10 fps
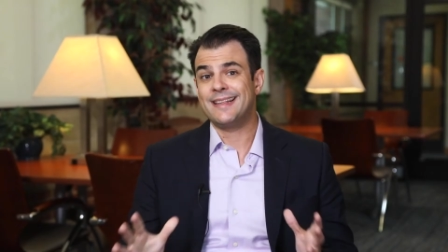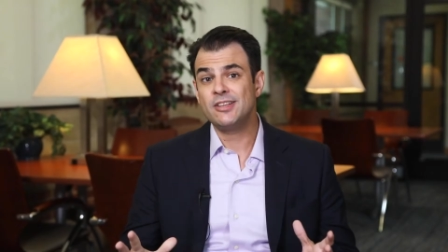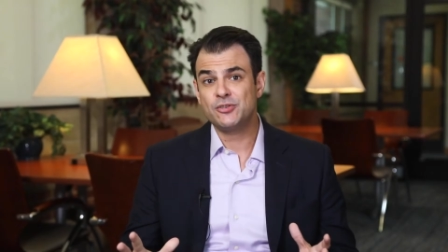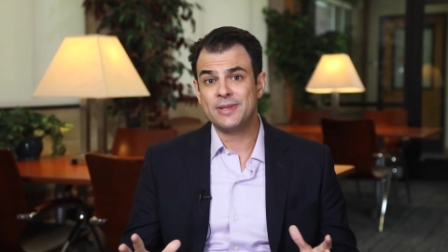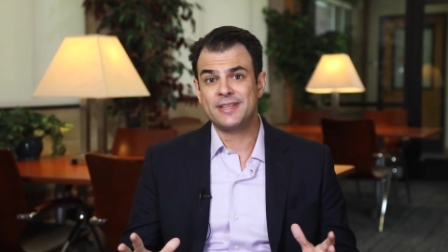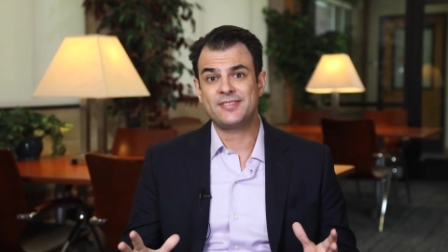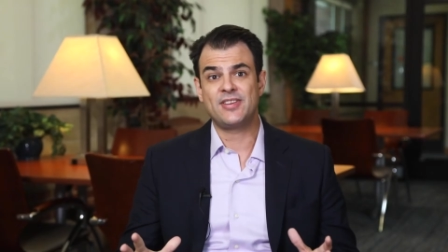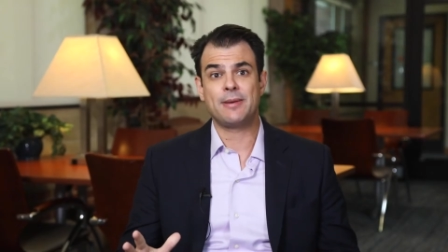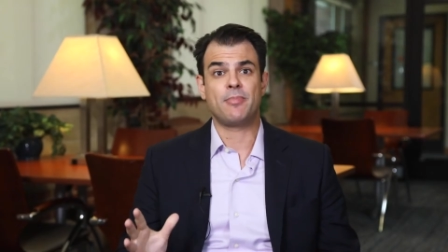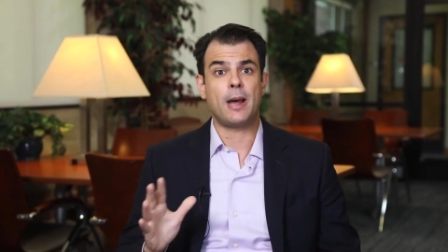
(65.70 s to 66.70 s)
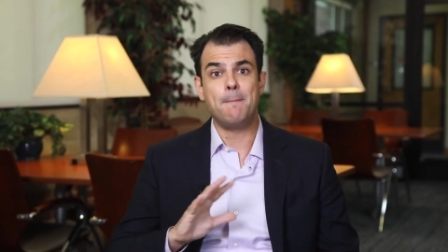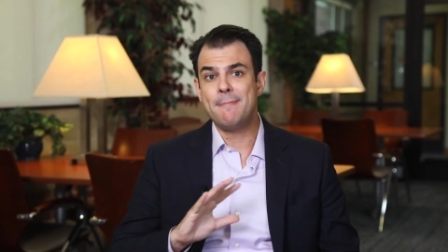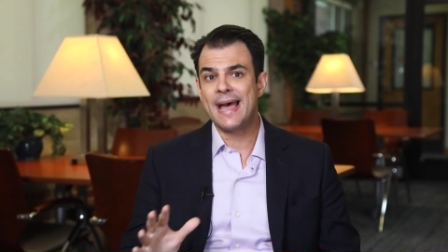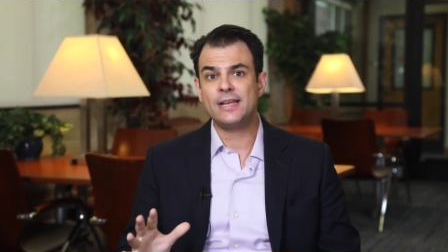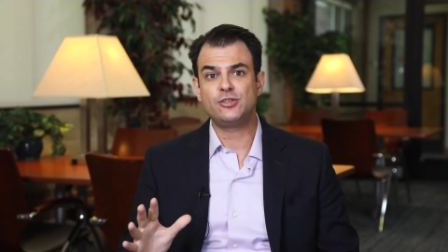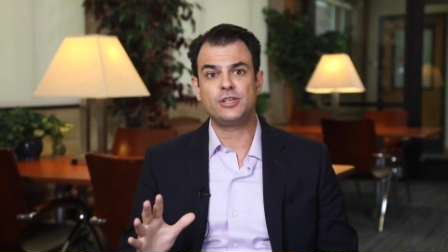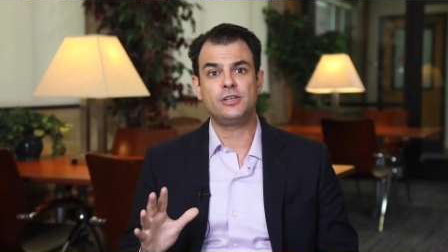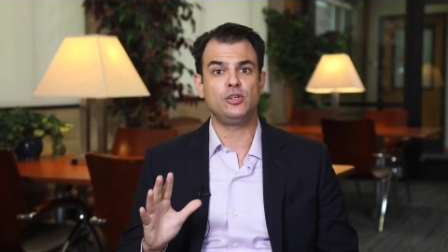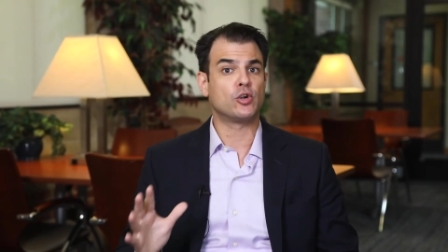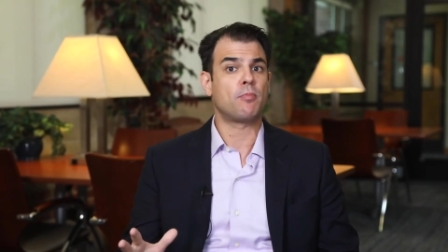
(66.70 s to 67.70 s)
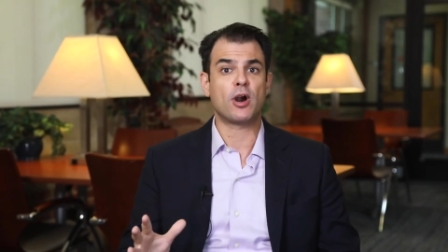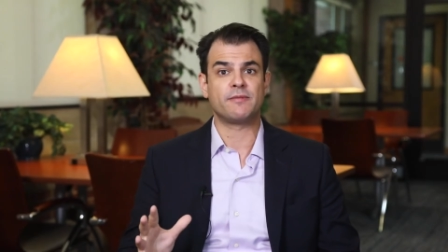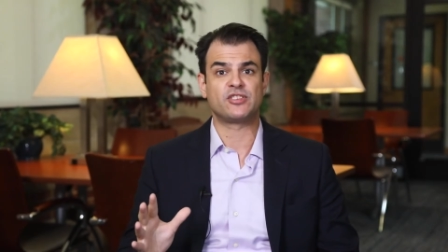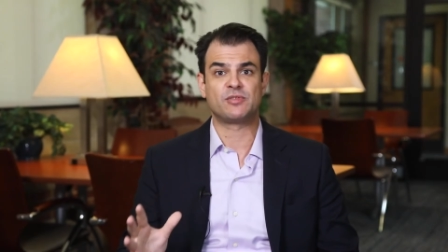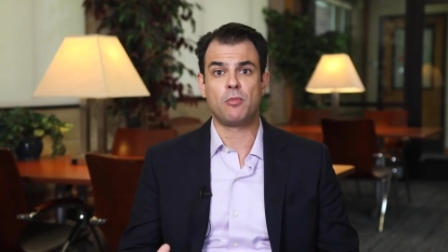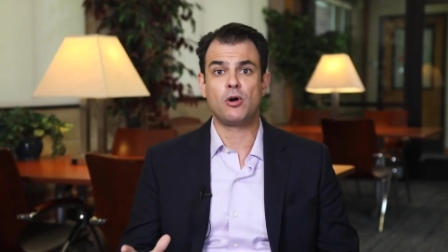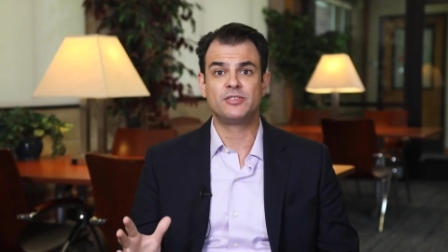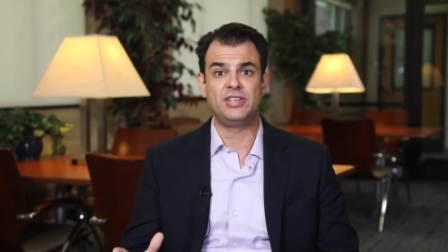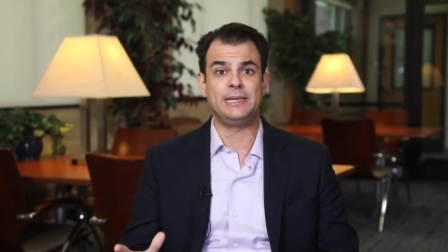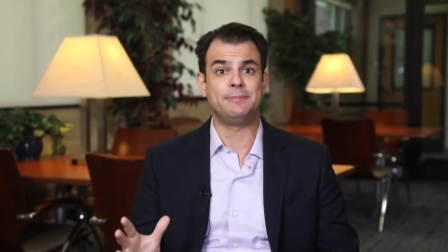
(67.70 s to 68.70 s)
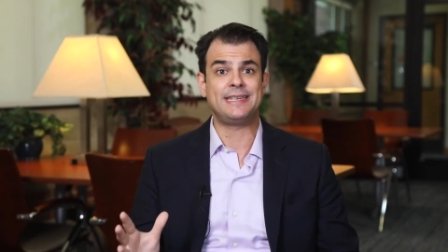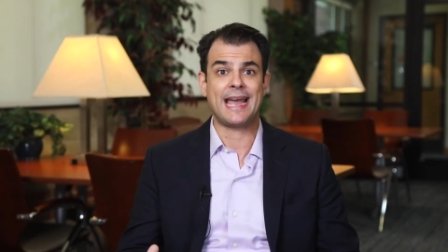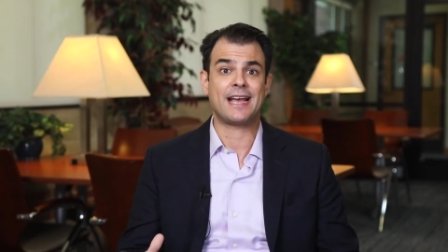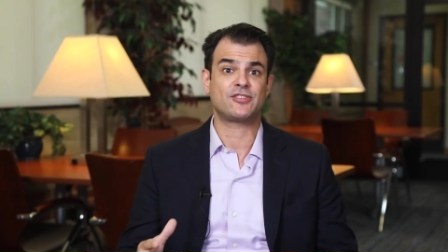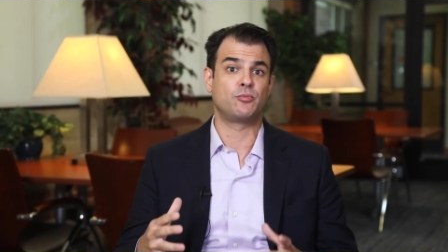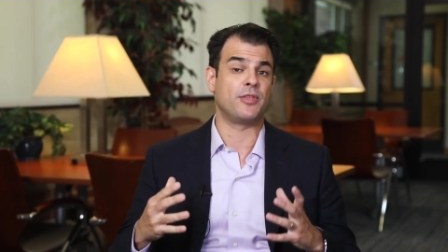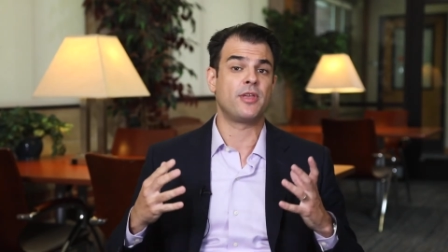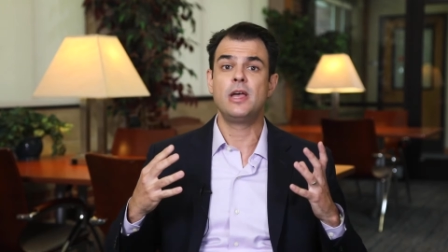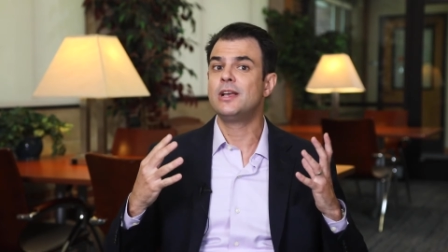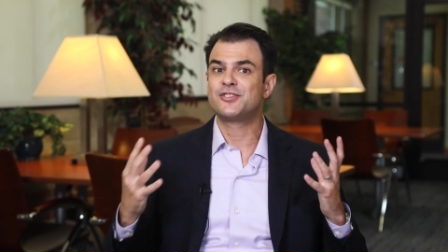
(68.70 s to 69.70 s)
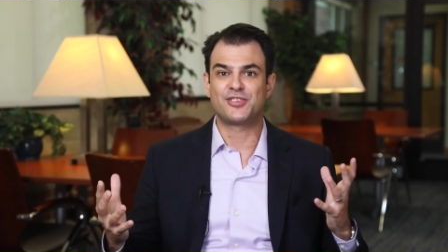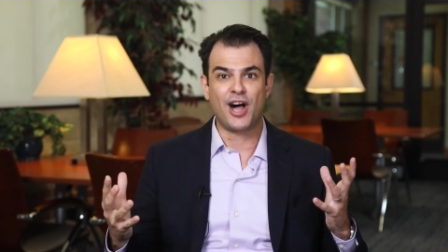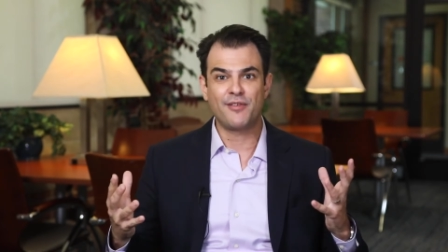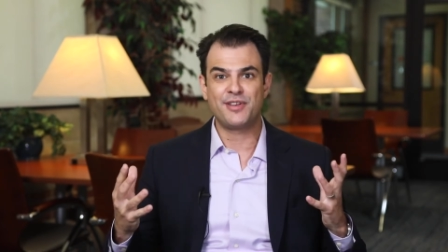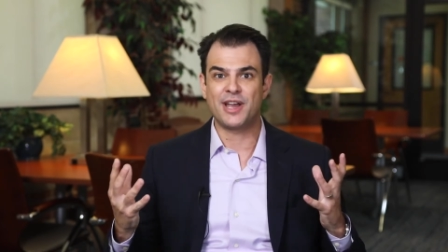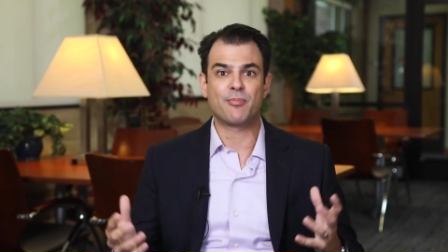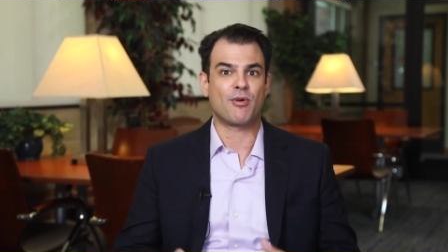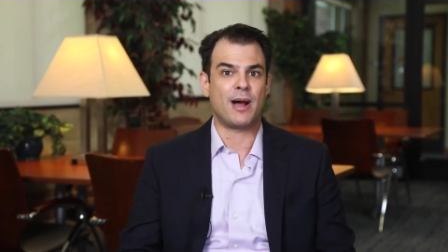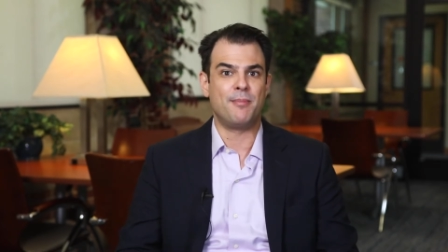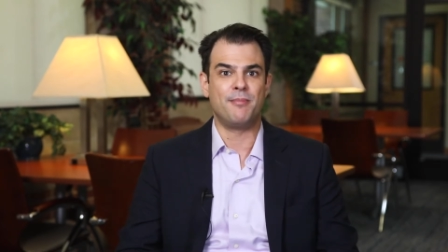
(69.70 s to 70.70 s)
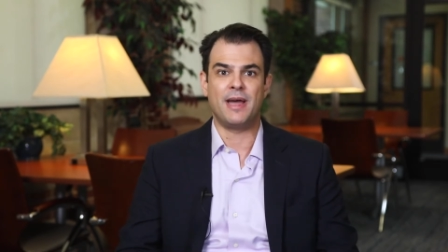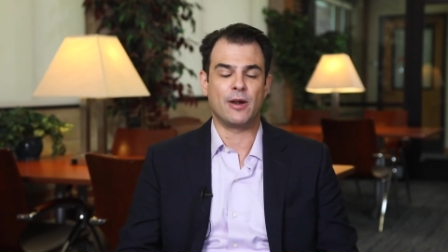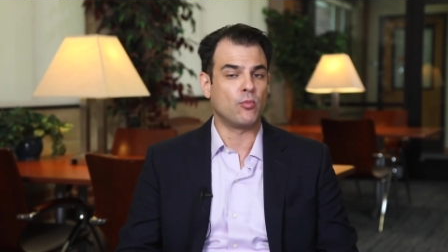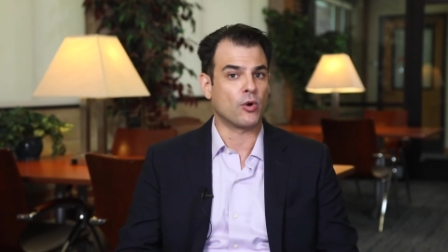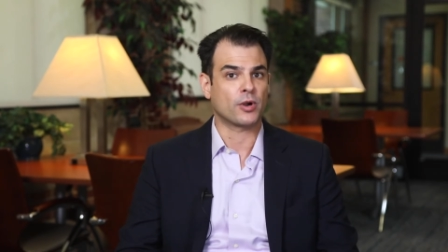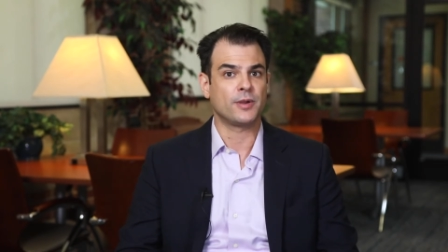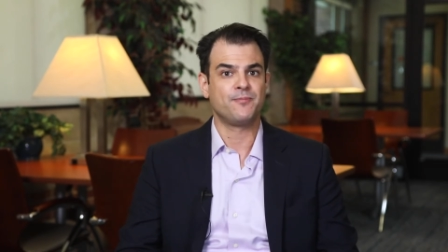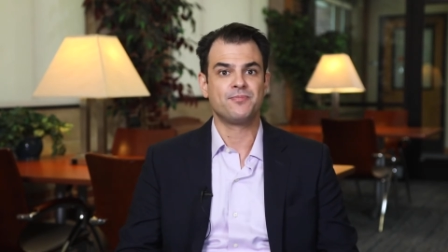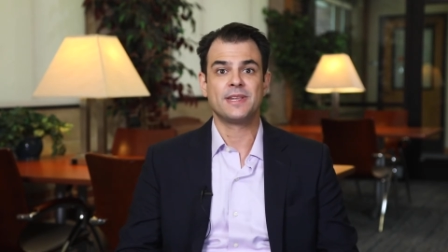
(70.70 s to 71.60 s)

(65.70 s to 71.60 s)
illustrate this tip, imagine you're part of a small team tasked with solving a problem at work.